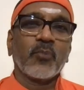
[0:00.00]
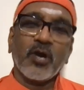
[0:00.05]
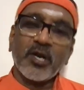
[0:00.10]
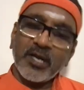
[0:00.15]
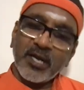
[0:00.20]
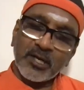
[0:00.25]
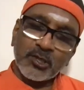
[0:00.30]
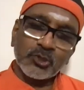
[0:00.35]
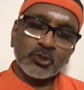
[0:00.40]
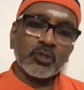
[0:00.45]

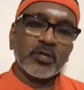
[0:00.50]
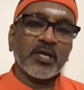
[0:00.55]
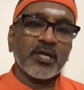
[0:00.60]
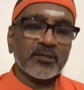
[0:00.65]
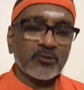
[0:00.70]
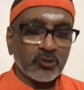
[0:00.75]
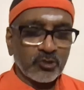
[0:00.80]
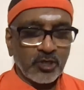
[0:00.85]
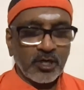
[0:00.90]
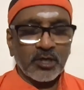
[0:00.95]

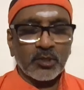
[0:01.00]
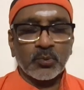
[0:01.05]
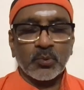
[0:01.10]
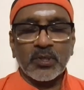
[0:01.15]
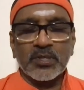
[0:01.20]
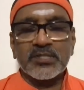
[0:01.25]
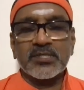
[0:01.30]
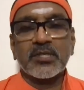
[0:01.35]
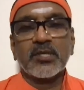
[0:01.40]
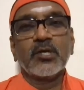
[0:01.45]

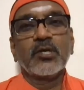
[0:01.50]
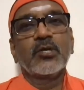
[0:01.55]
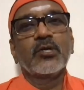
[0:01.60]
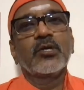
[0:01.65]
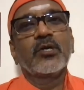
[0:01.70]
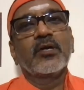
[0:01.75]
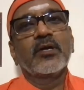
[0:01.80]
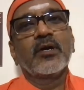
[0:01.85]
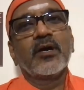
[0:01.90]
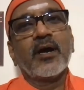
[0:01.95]
was,
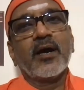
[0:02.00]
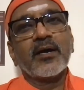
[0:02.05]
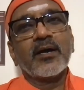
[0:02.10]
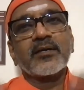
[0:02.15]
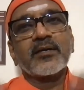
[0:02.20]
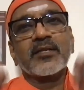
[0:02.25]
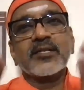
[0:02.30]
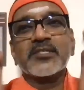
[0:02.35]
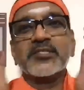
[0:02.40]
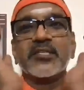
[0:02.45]

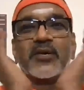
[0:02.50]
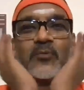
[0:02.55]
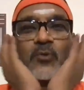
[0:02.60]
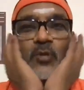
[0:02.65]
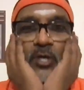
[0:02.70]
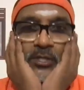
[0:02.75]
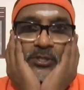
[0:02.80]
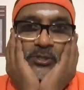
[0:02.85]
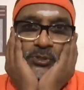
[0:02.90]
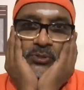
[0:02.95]
Krishna
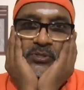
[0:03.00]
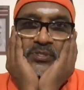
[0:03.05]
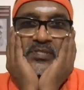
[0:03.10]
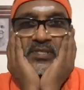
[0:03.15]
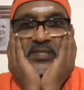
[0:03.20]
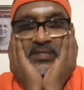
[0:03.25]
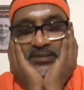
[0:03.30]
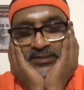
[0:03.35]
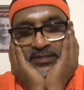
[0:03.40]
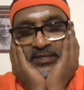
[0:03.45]
will also
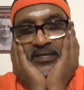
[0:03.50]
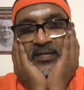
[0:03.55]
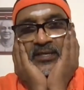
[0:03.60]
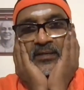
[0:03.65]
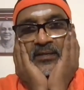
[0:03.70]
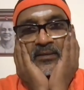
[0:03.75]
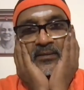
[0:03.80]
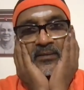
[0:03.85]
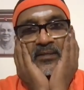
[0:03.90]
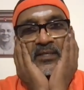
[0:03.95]
sit
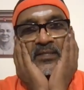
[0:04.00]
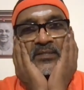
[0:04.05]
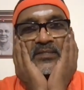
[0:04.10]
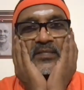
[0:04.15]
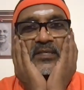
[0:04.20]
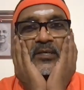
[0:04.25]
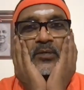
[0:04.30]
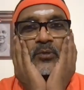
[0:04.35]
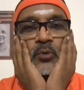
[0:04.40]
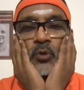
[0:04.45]
there and
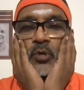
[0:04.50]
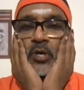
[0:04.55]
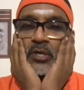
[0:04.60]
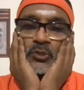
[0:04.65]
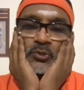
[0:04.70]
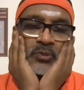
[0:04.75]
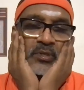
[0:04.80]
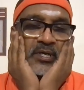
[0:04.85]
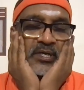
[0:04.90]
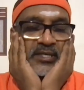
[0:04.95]
say, oh,
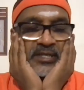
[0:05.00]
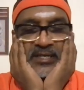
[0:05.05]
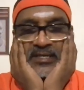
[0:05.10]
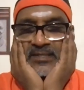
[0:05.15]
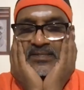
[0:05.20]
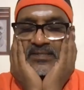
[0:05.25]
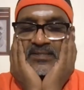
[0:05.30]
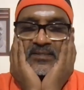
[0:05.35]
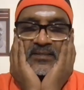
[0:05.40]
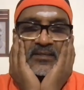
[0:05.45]
Arjuna,
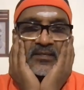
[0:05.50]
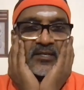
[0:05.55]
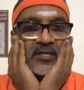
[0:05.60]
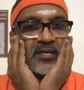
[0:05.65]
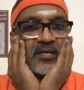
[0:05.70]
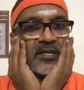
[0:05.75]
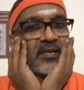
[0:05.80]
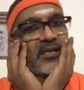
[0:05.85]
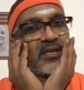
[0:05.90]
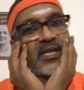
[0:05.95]
yes,
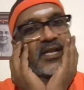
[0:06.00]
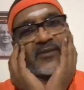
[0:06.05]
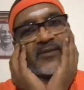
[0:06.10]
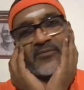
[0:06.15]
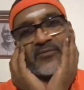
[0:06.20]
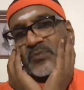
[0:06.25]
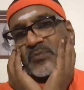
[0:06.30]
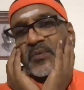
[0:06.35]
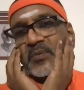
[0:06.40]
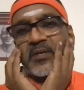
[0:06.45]

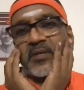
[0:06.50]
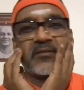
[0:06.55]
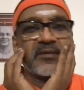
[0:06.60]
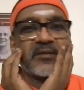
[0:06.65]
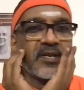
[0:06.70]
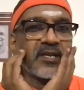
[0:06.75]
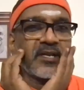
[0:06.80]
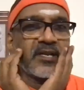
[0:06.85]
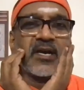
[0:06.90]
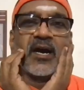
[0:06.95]
life has been
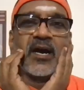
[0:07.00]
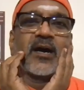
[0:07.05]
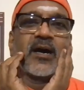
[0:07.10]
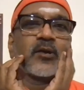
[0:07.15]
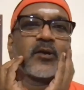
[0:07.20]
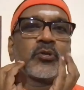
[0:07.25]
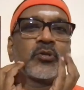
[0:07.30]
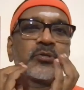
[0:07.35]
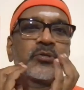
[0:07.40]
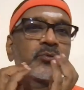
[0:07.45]
really
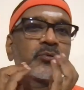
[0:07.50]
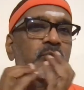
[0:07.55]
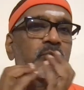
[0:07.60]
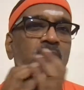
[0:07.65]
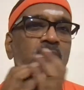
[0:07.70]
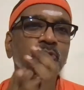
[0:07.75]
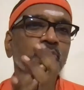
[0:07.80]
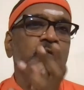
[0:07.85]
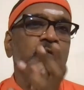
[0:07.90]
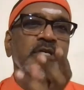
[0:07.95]
hard on you,
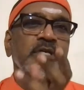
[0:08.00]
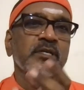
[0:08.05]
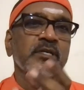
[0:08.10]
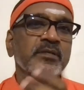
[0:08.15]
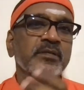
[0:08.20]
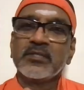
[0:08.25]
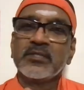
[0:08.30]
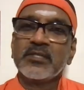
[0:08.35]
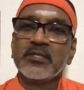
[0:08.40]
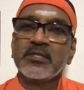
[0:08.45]
Arjuna.